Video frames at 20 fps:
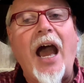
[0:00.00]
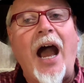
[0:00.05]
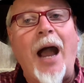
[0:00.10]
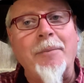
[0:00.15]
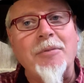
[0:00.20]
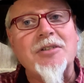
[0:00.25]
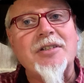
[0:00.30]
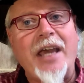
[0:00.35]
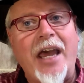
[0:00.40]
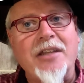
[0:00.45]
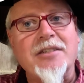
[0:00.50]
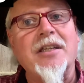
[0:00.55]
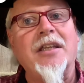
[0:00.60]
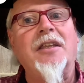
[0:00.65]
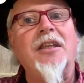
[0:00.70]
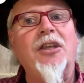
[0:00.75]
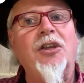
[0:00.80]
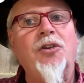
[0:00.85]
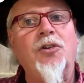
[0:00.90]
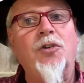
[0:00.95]
I'm just
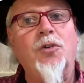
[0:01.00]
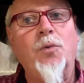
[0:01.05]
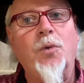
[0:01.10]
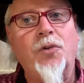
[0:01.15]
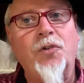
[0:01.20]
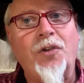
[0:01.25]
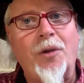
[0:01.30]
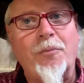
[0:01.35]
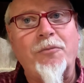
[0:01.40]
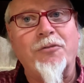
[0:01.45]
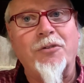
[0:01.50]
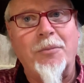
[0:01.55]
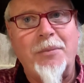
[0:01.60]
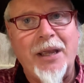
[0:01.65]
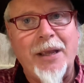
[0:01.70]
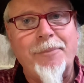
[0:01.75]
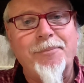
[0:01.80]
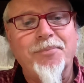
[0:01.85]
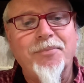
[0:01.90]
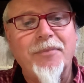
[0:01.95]
asking that you do some for
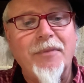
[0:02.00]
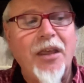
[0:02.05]
me.